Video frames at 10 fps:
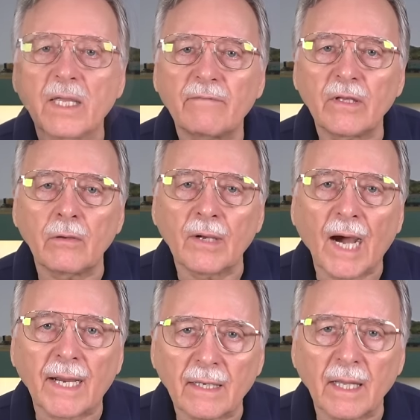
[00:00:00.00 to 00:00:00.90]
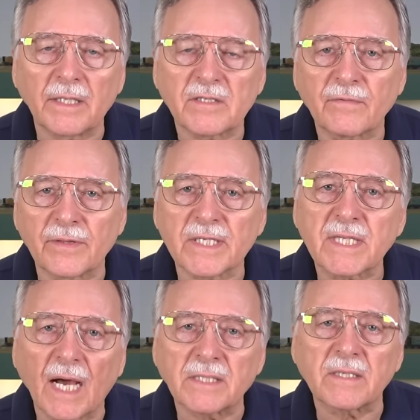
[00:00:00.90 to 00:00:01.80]
giving you guidelines for the
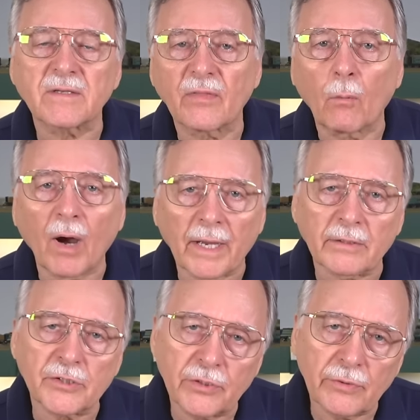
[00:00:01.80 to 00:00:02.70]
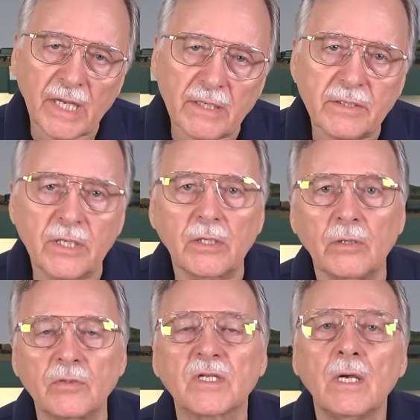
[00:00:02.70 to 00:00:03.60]
sizes of the wires you need to
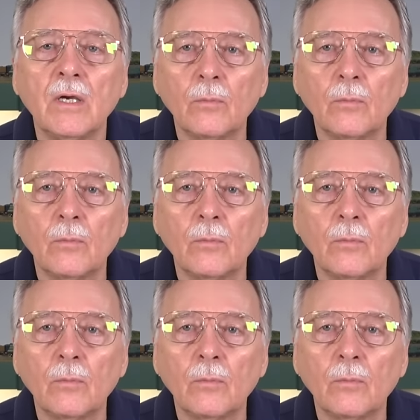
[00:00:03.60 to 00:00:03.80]
use